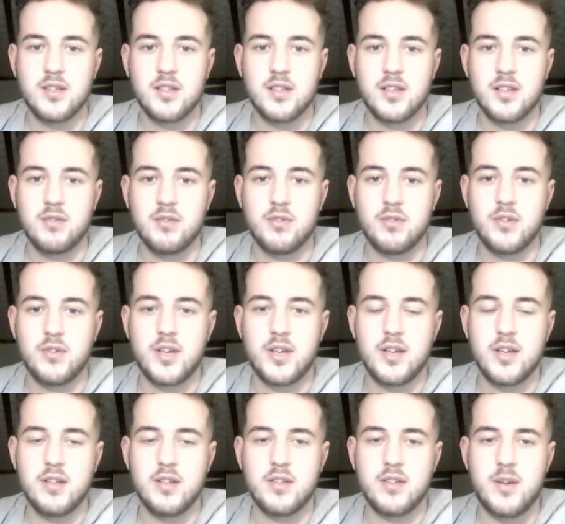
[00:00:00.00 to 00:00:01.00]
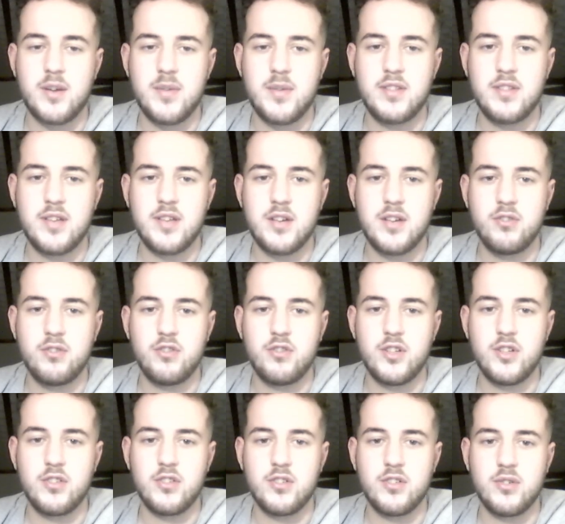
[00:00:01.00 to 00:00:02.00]
I was looking at, can we take on
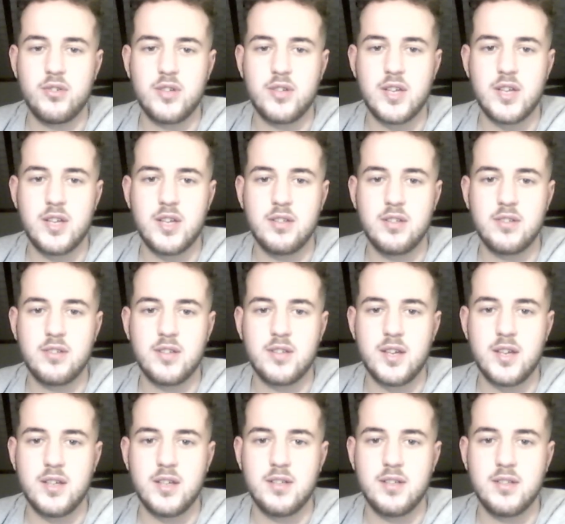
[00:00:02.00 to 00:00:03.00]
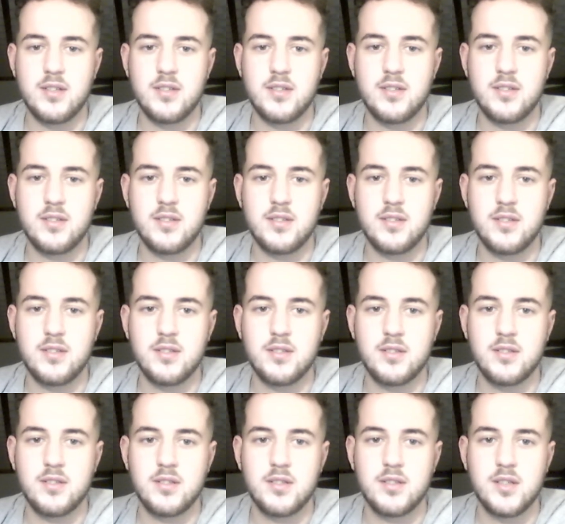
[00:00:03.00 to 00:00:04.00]
g2, king takes,
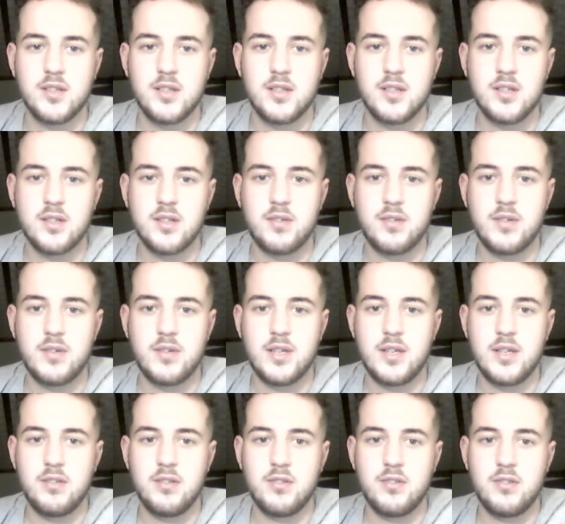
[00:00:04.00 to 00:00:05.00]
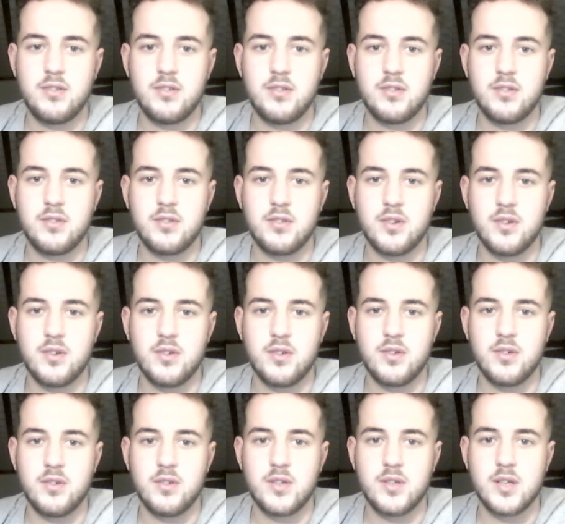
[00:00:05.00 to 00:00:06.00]
queen h2,
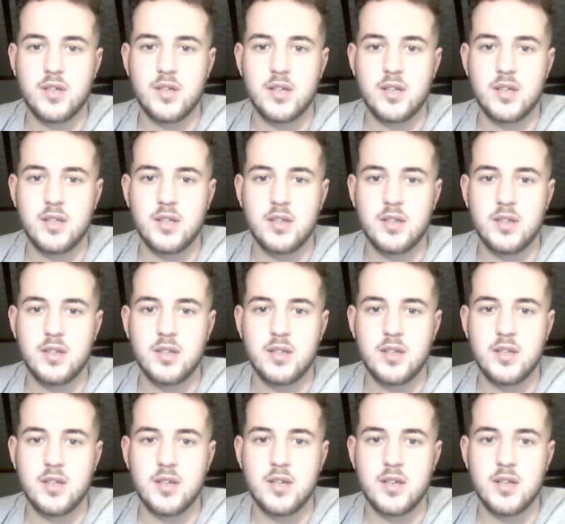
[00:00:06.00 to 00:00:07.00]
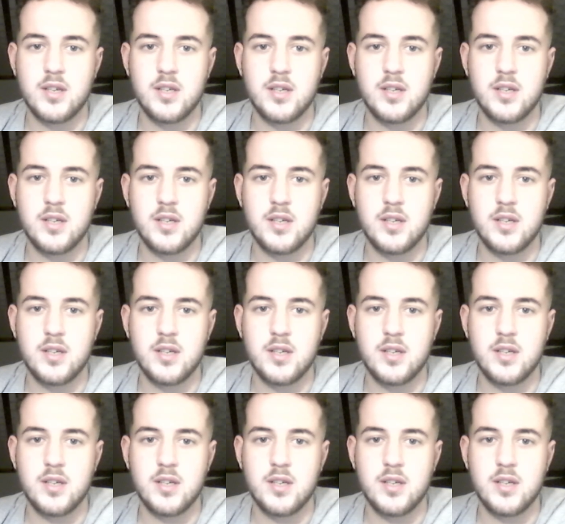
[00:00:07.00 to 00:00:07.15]
king there.